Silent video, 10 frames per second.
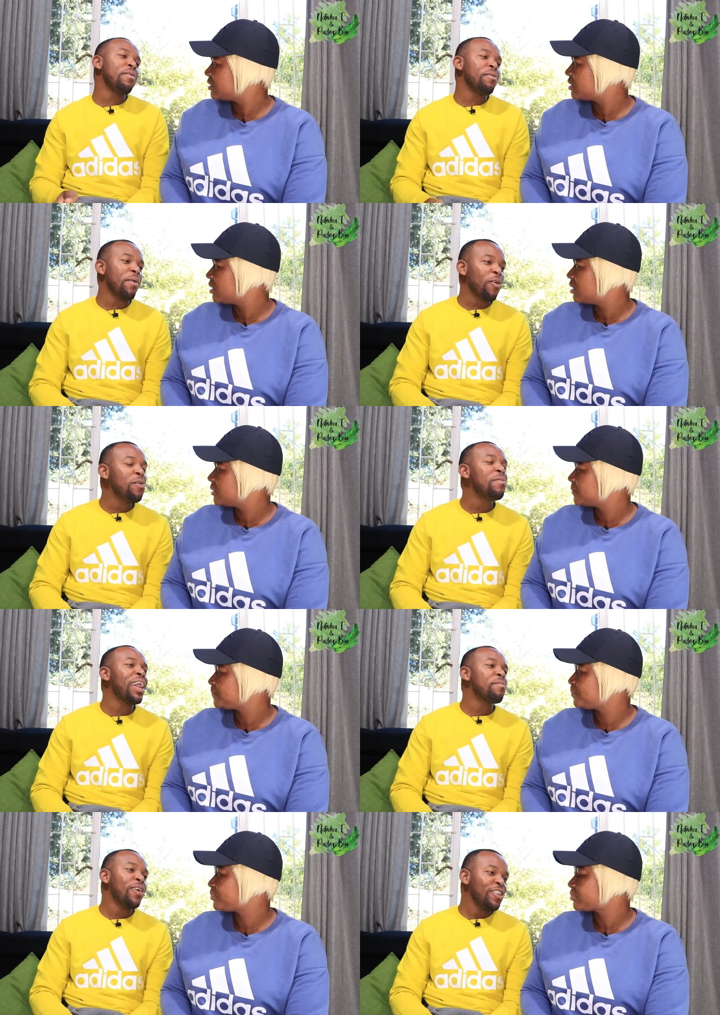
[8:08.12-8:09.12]
Speaker 1: be
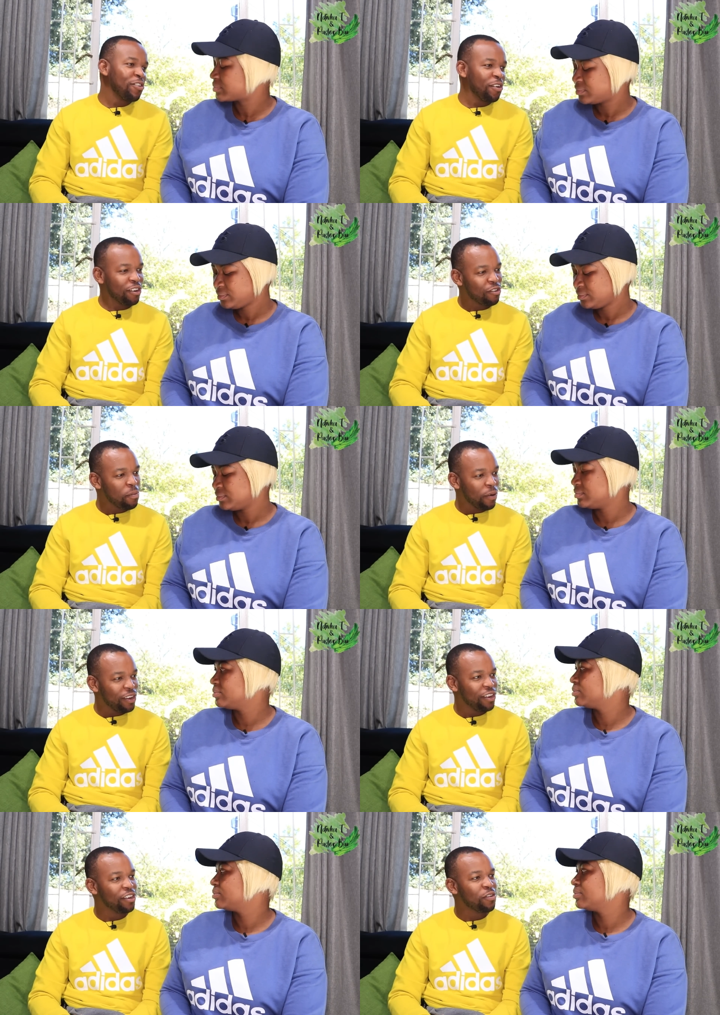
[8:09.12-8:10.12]
Magudumane point two
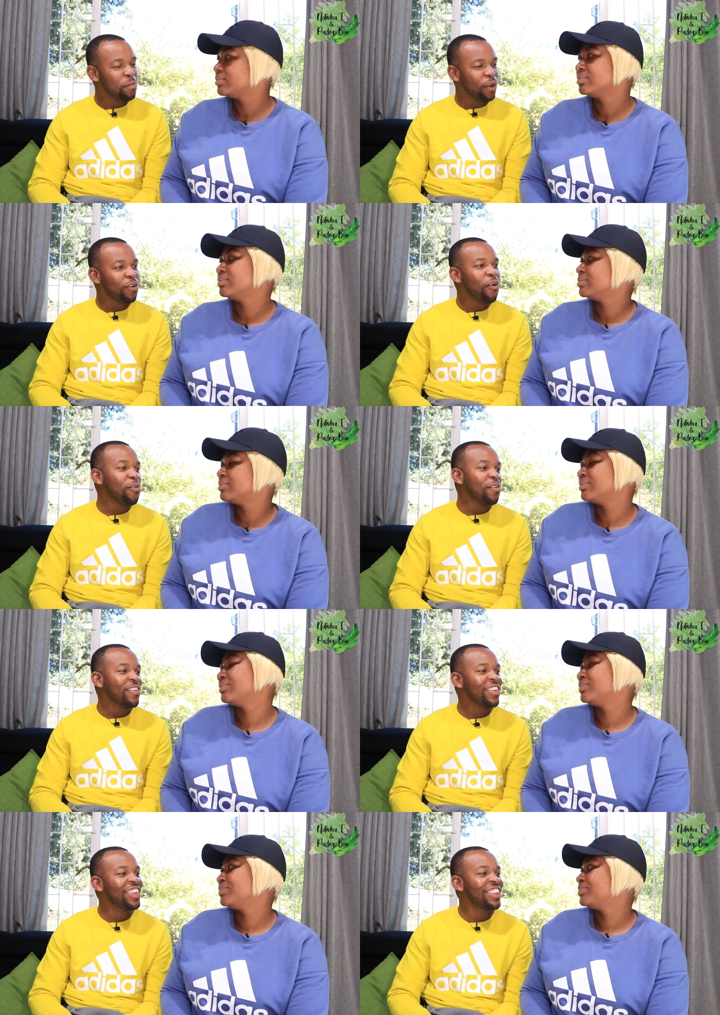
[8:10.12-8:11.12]
point two point oh,
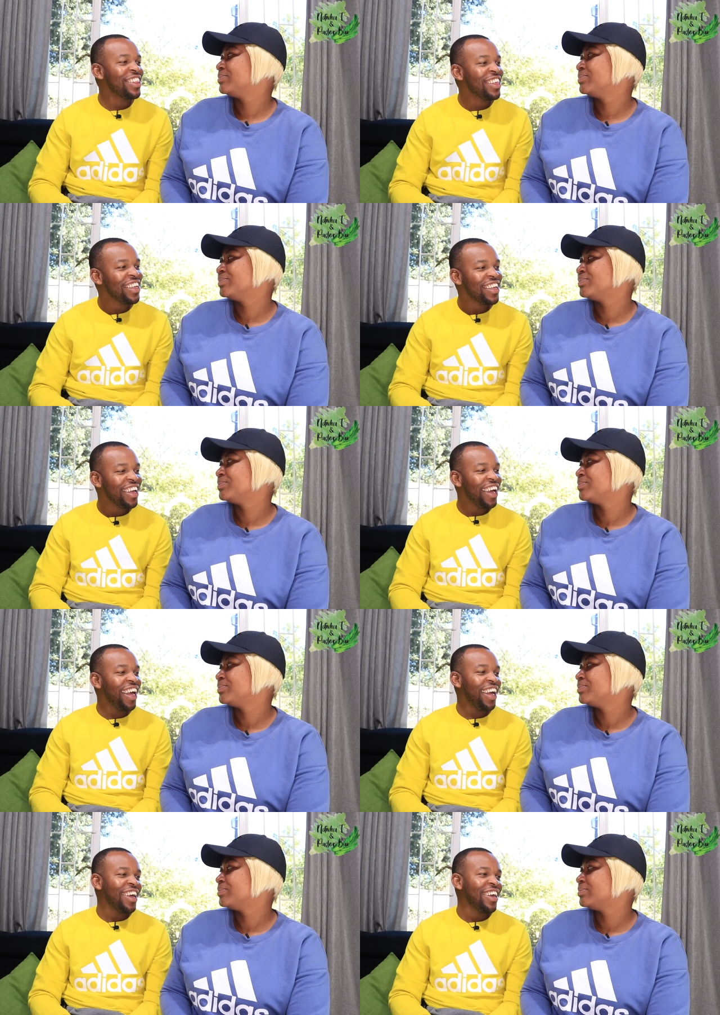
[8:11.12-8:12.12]

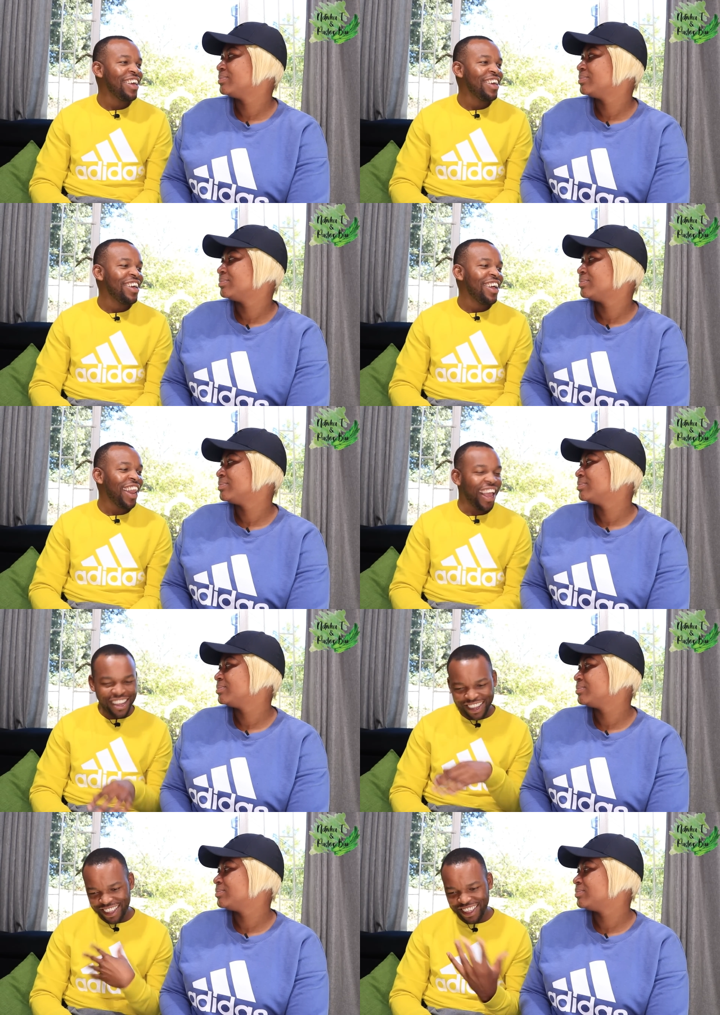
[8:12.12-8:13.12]
eh?
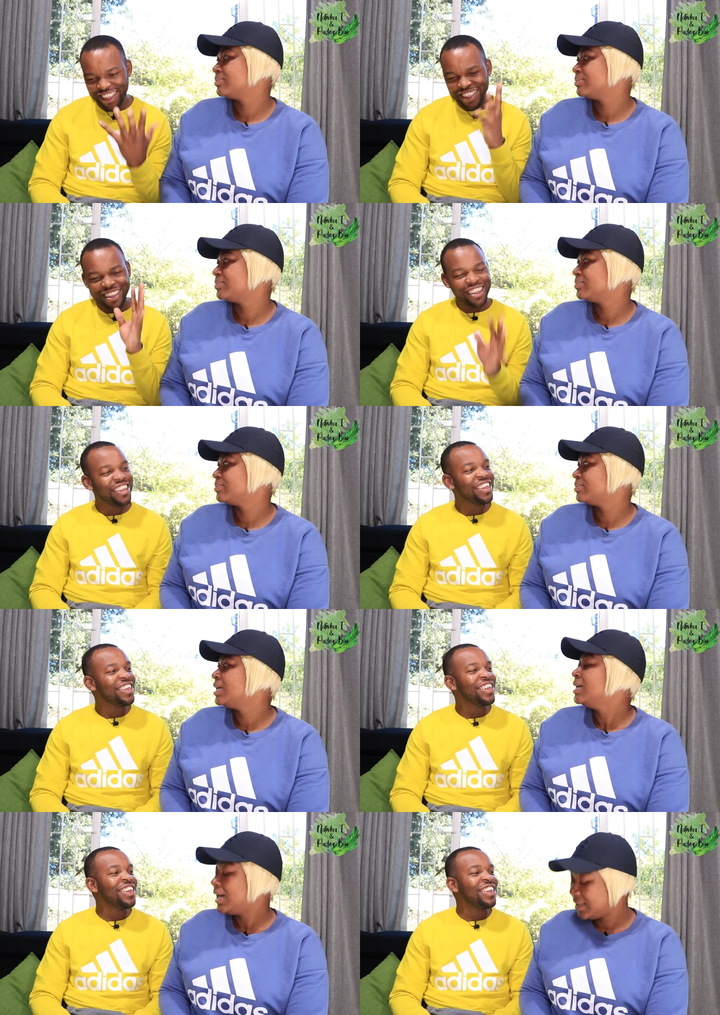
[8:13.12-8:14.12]
Like,
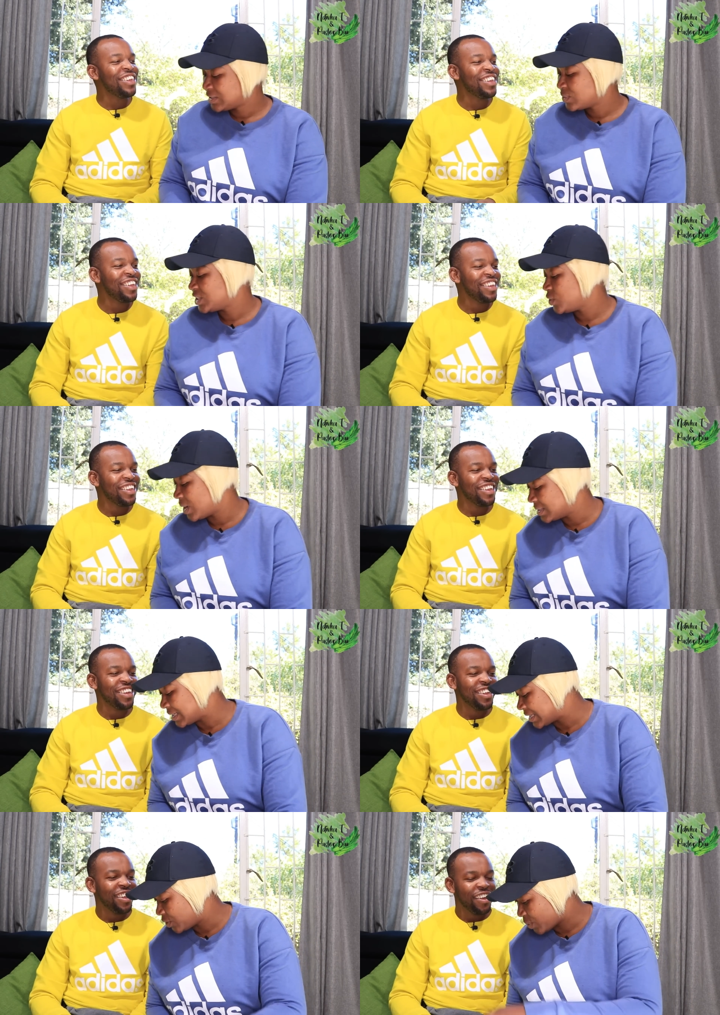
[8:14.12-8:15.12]
Speaker 2: hey, that's what she
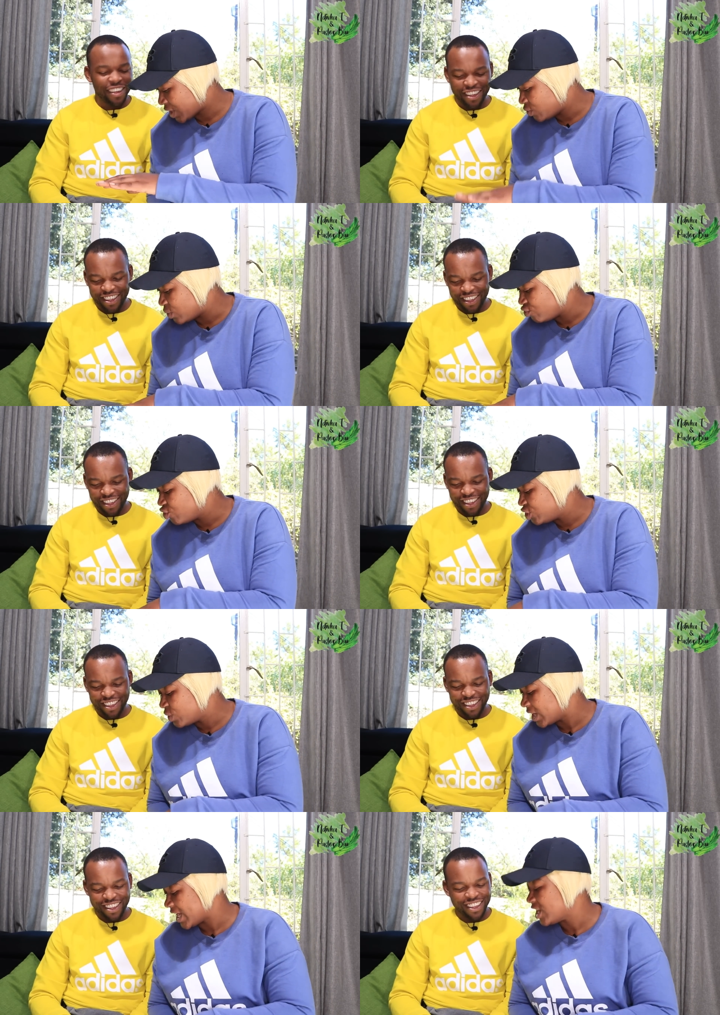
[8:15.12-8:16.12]
wants. Akiri, when you you
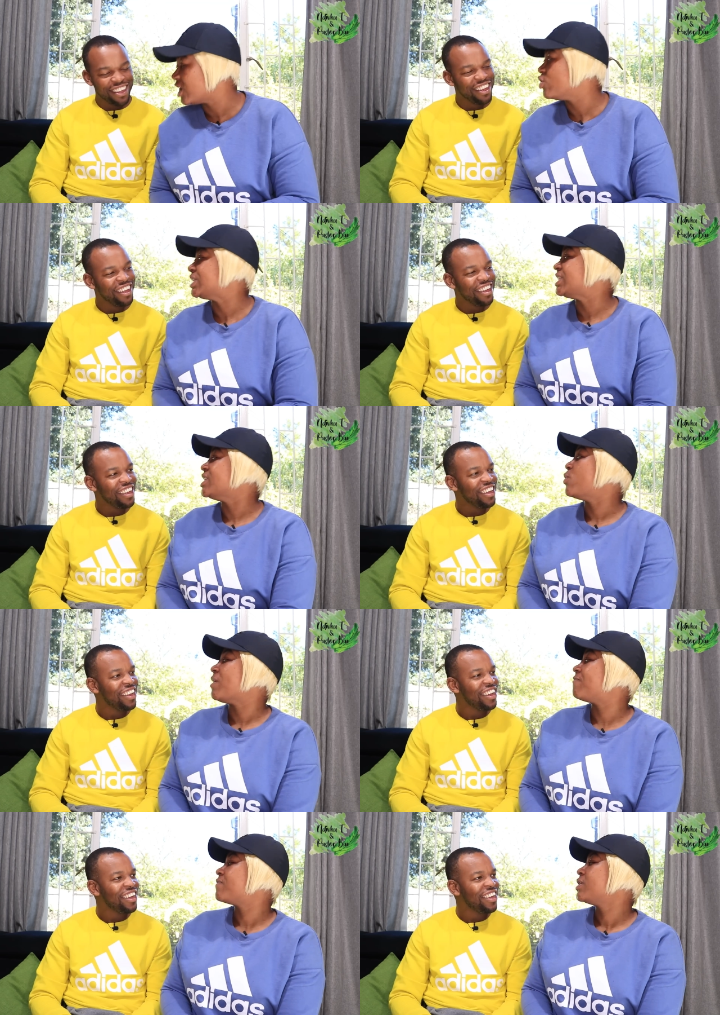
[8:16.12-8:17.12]
look at her now, you are seeing your
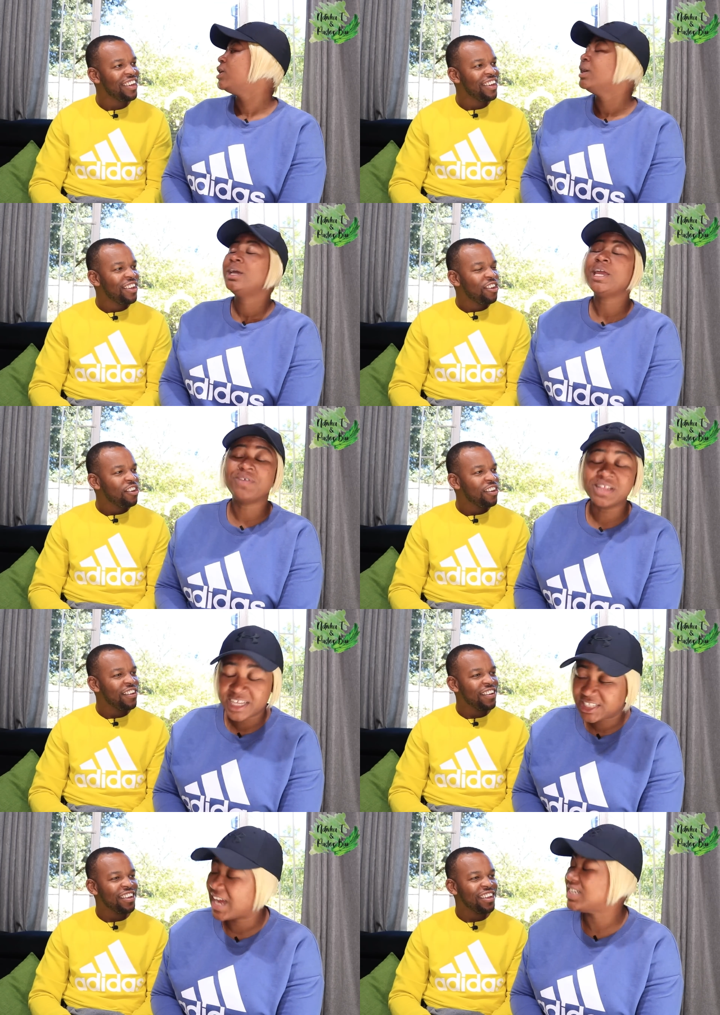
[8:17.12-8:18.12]
wife. Even
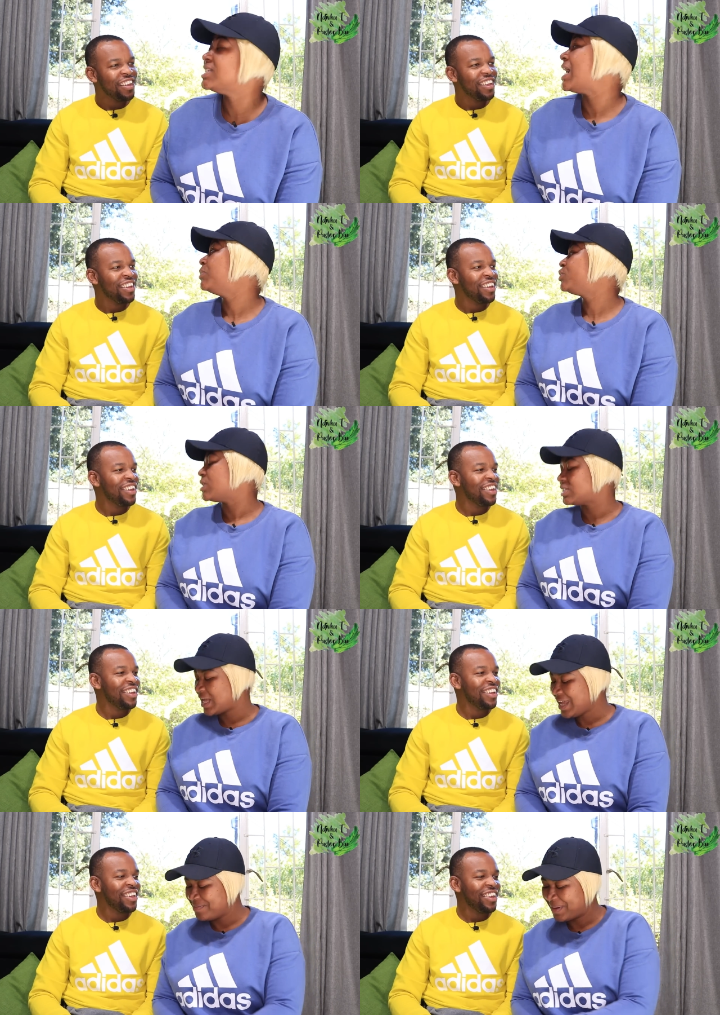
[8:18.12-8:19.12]
the judge now is gonna
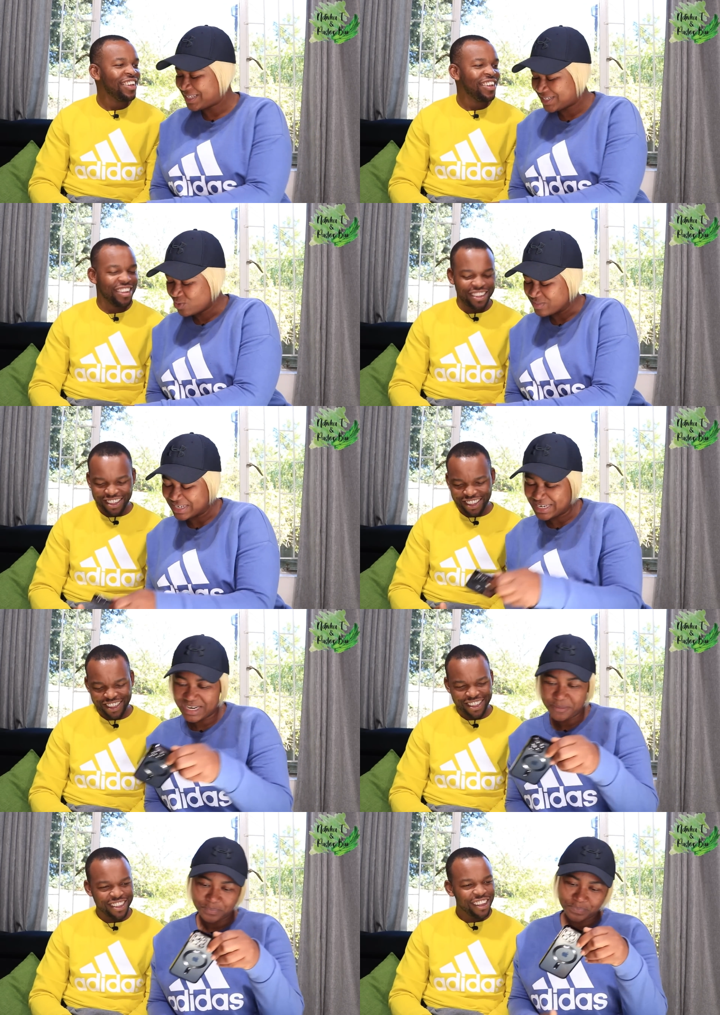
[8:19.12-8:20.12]
say, "Hey, but umhlene."